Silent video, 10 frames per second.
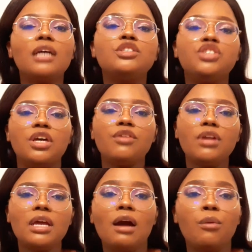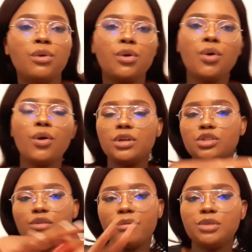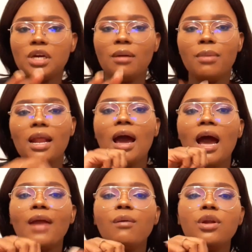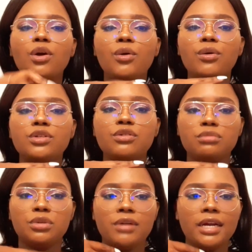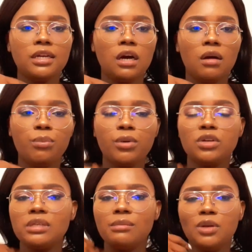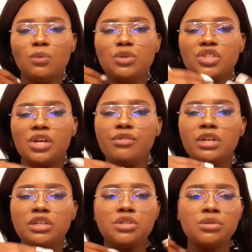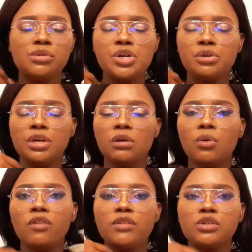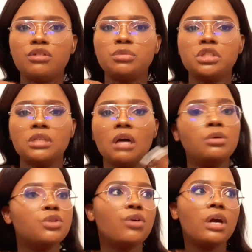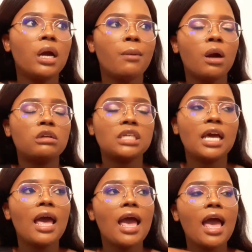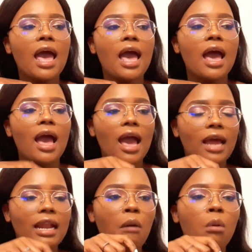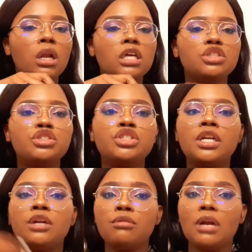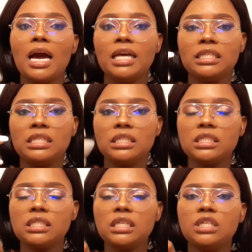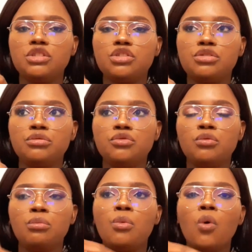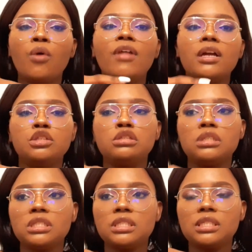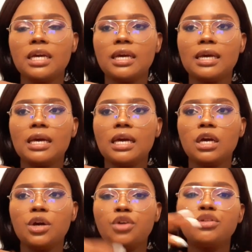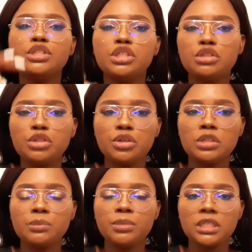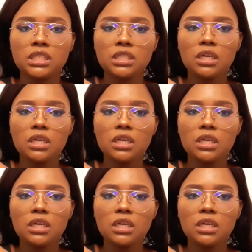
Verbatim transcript: generally I would quote a scripture, but I don't want to quote a scripture right now because I mean, we generally do know all of the scriptures I'll be talking about. And I want to generalize this into more than just Christian girls, but